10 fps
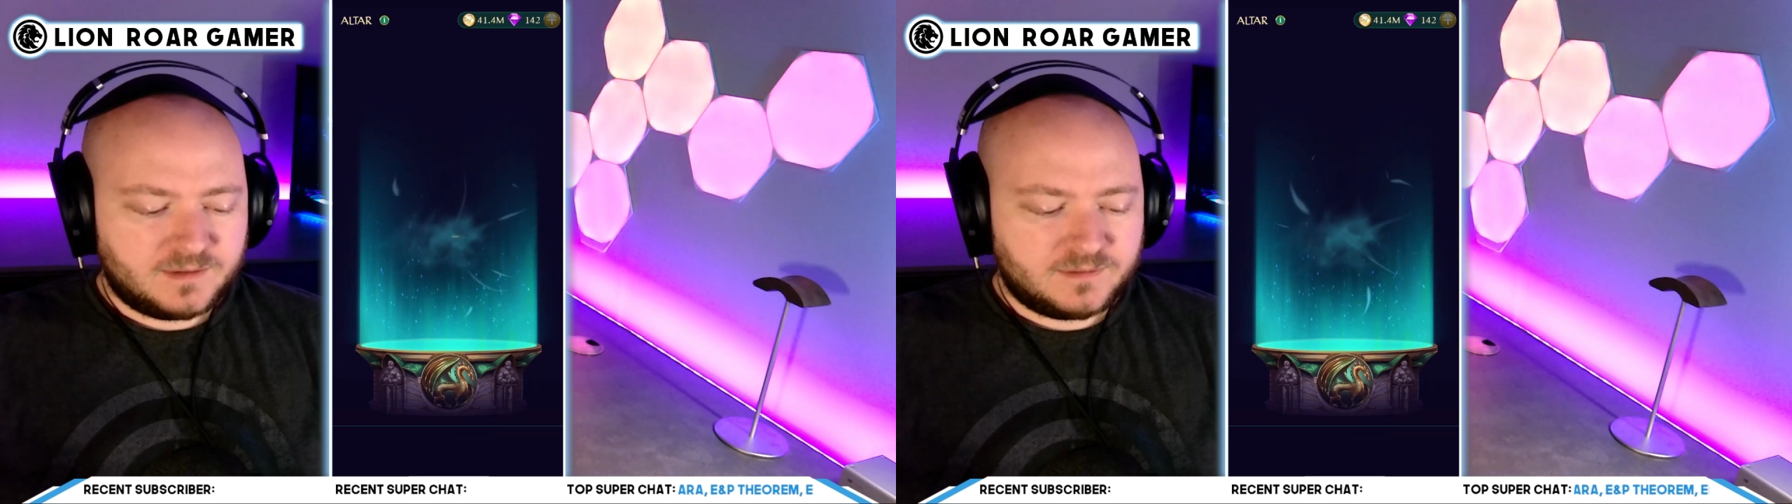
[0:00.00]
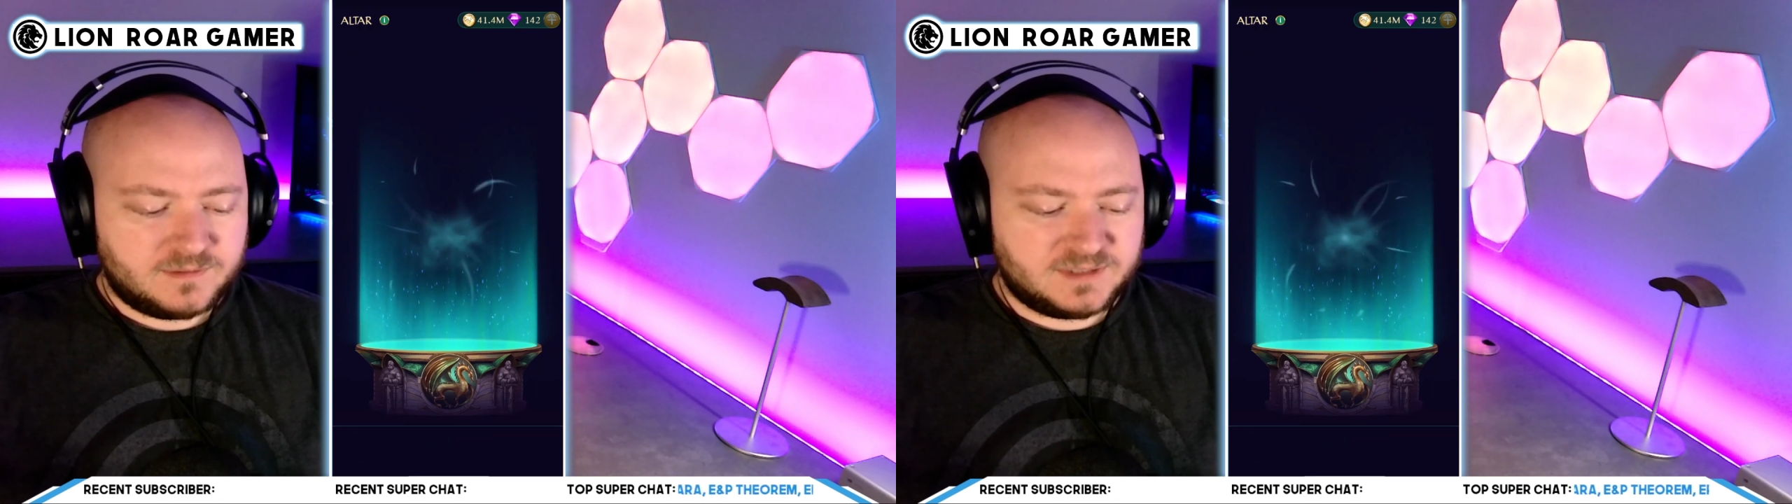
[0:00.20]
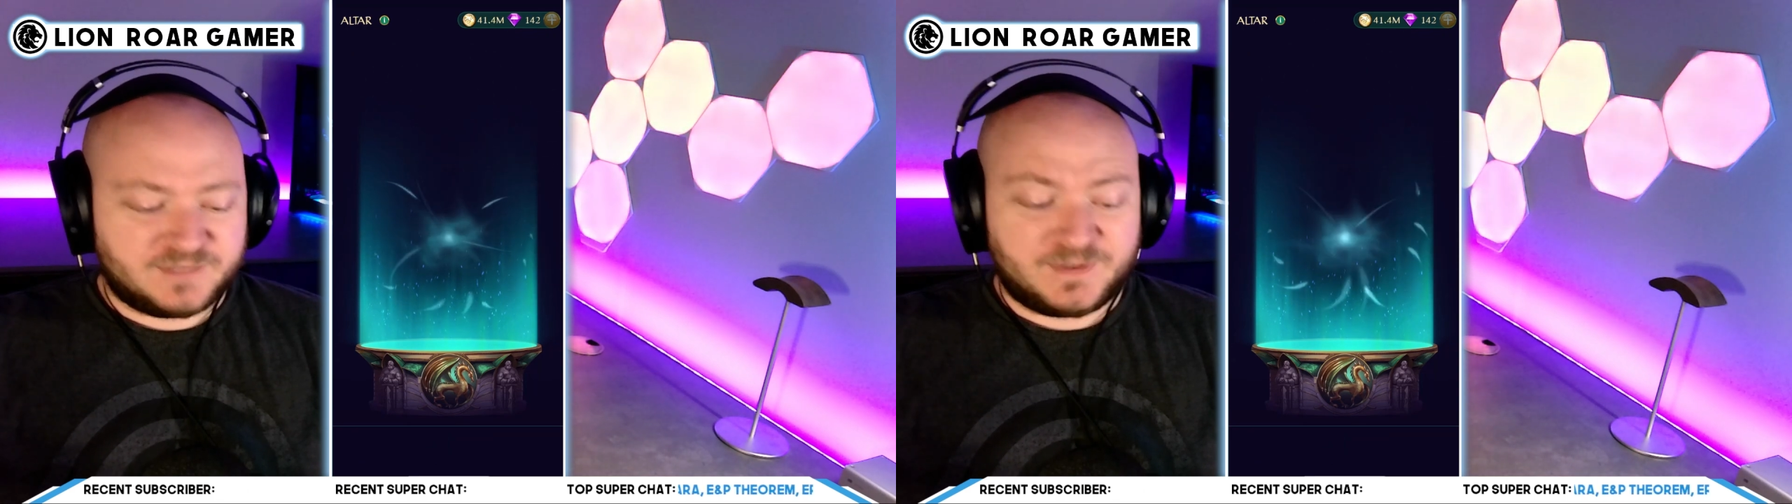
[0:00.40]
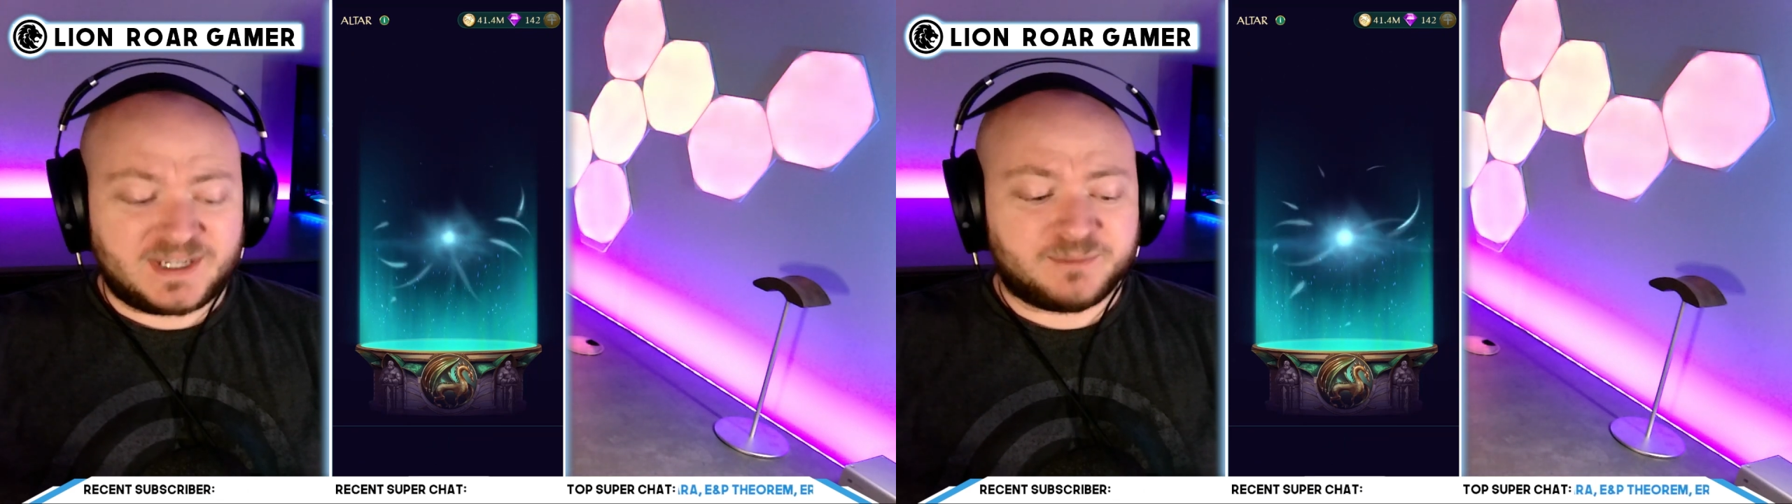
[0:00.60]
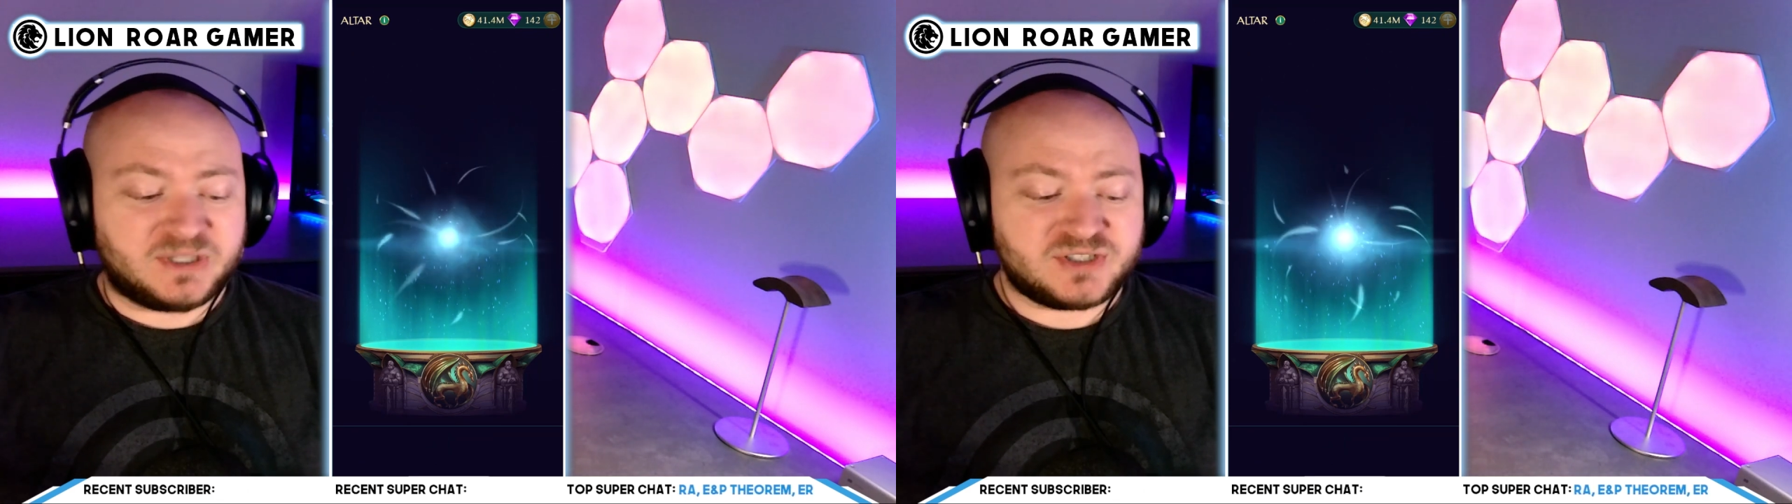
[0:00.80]
Like, if I
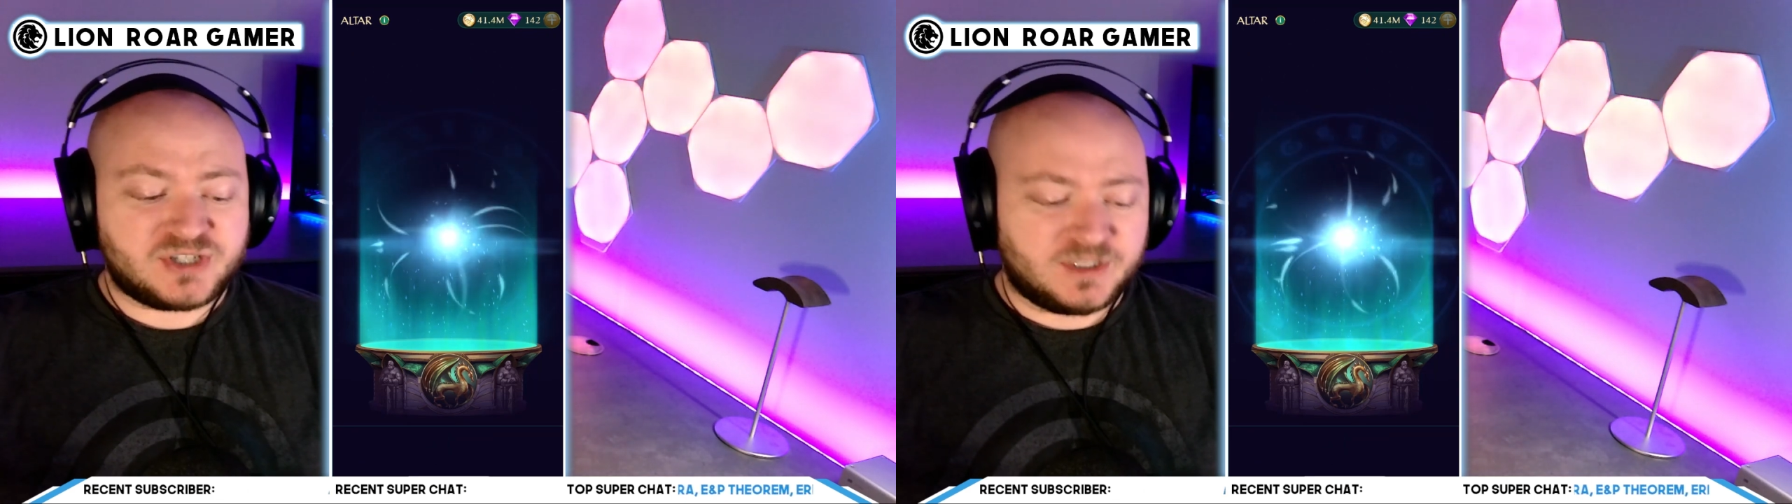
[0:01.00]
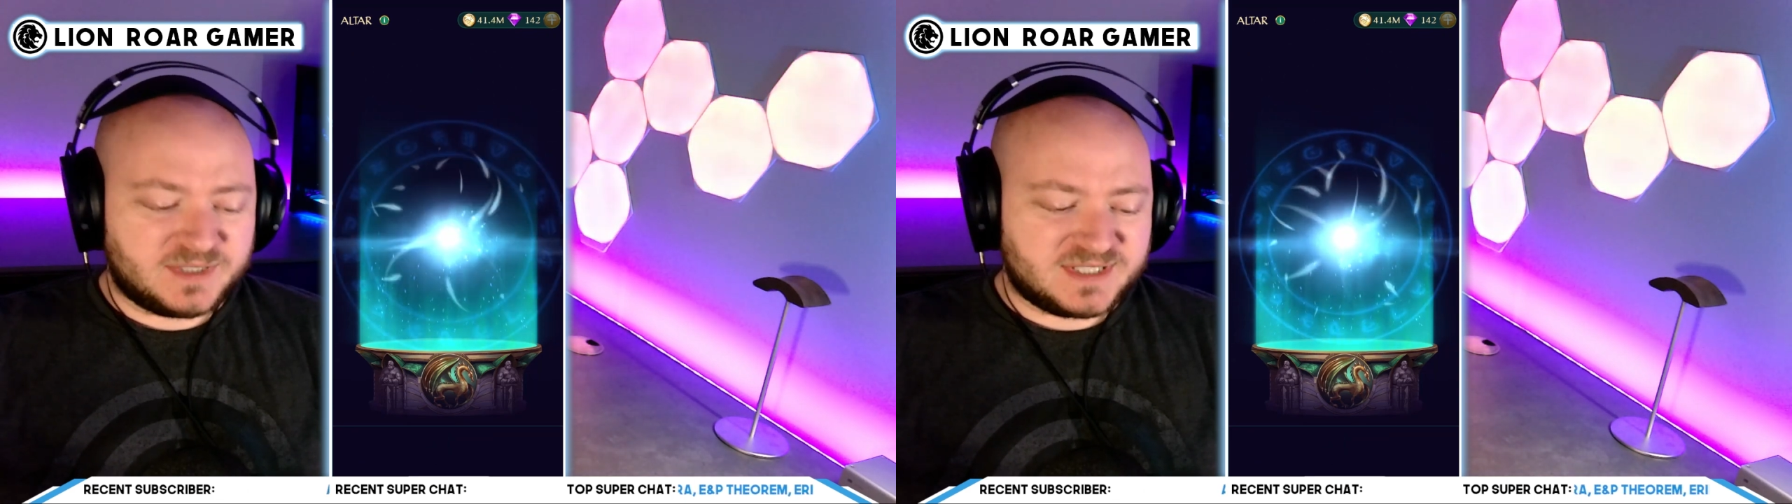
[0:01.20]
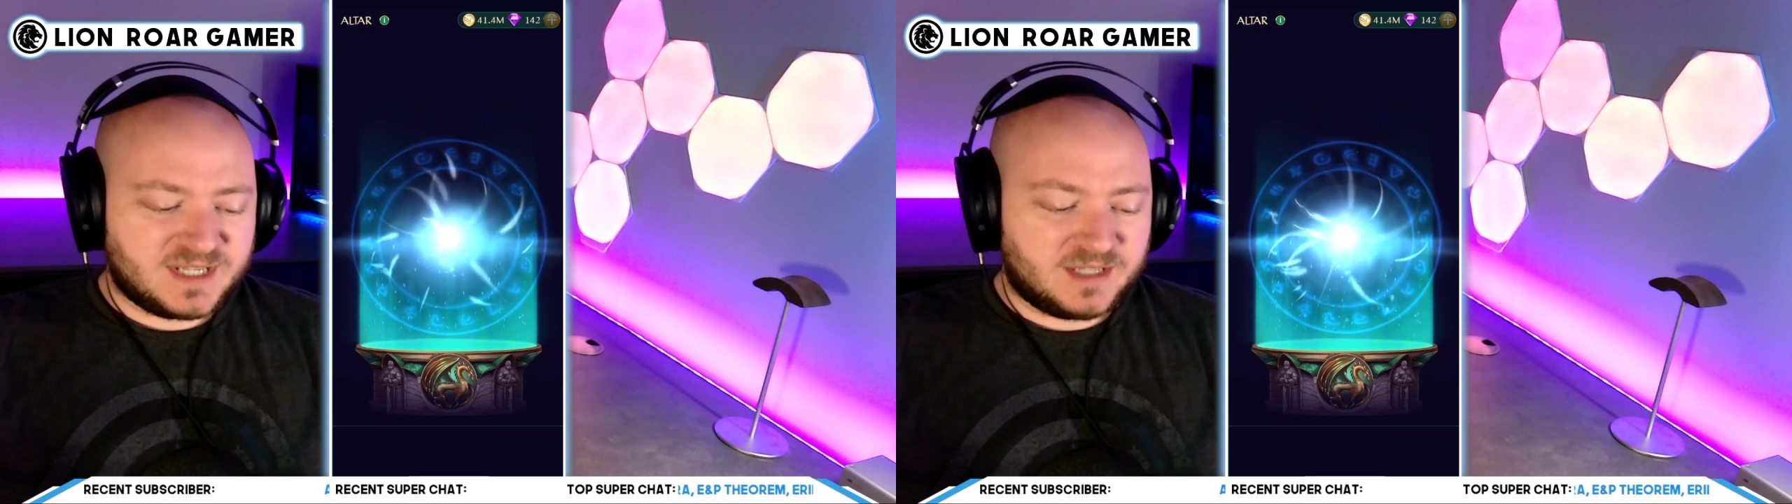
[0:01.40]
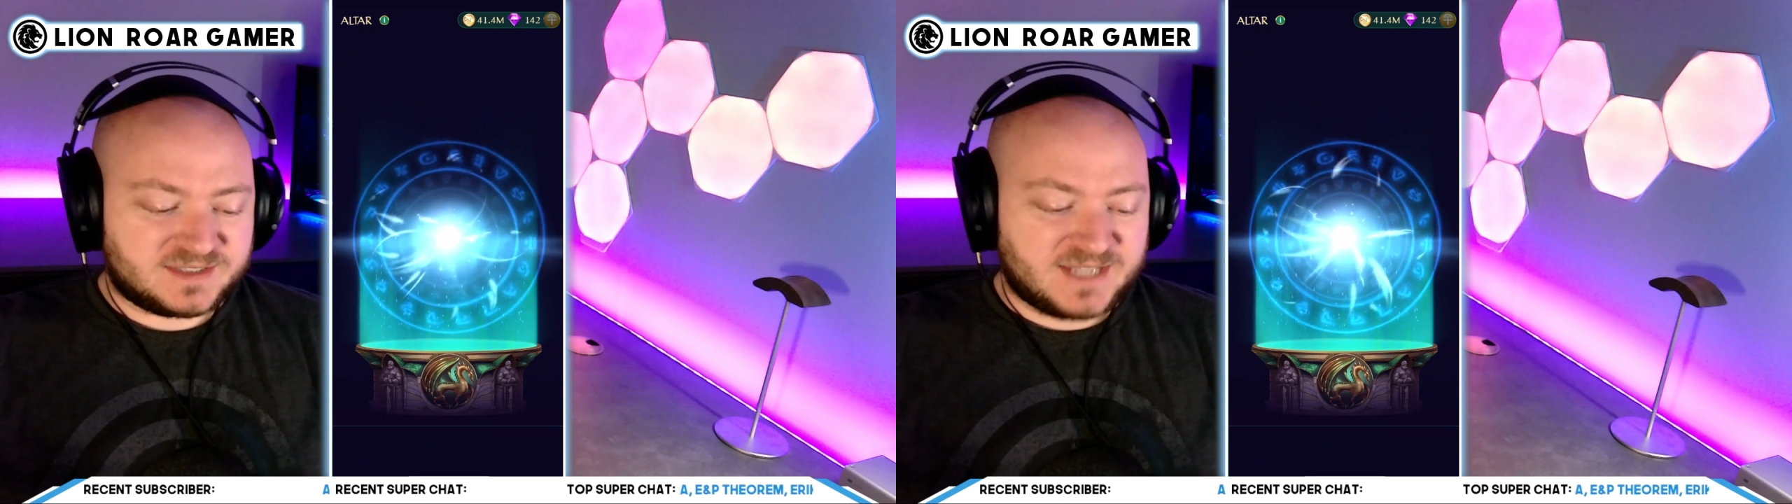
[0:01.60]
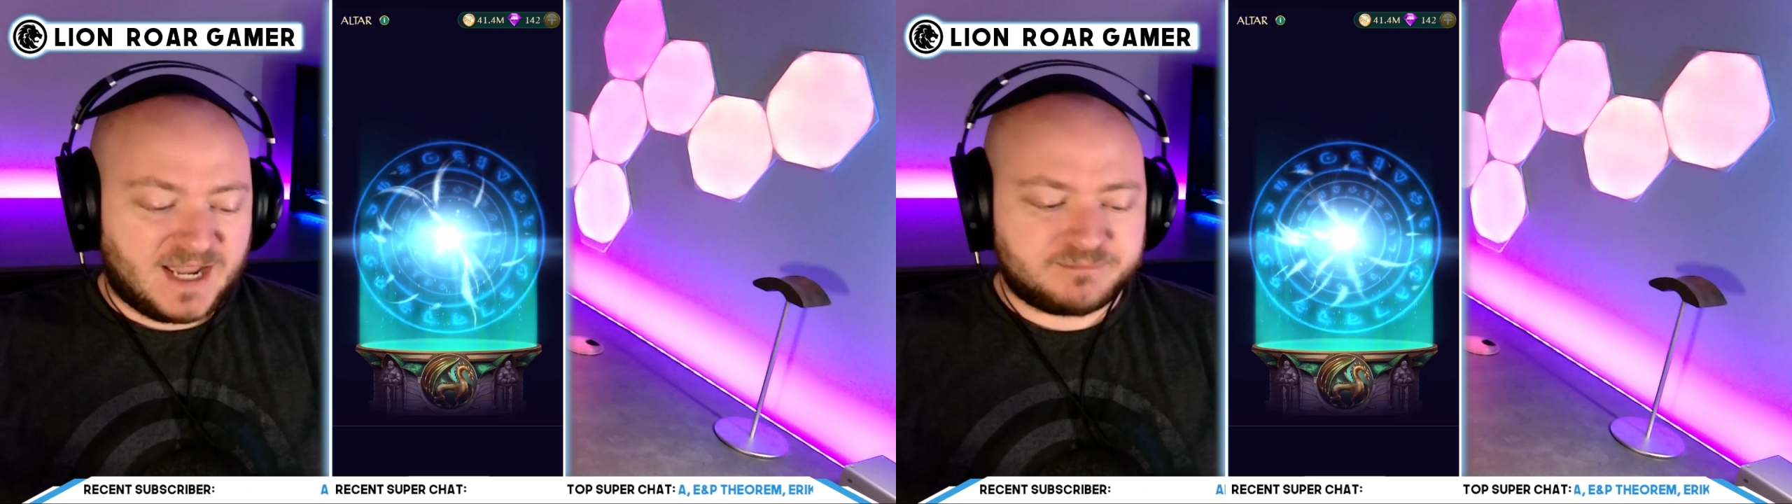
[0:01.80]
get a bunch all at once, I'll
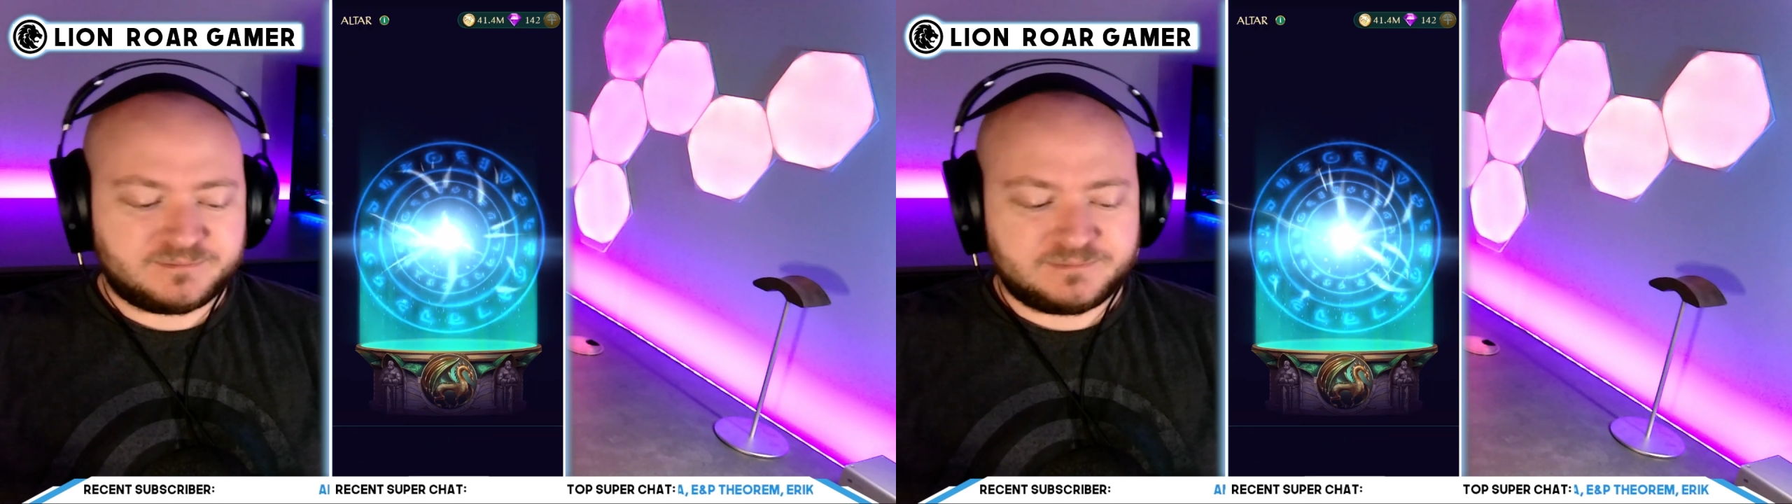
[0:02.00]
stop.